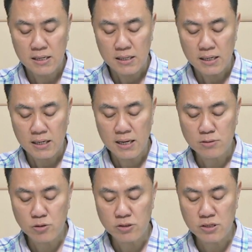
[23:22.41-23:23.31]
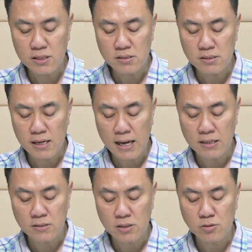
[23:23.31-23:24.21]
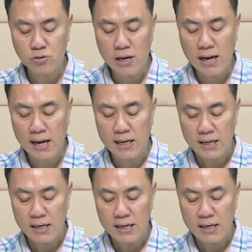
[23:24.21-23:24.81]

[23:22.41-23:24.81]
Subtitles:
electricians, and etc.,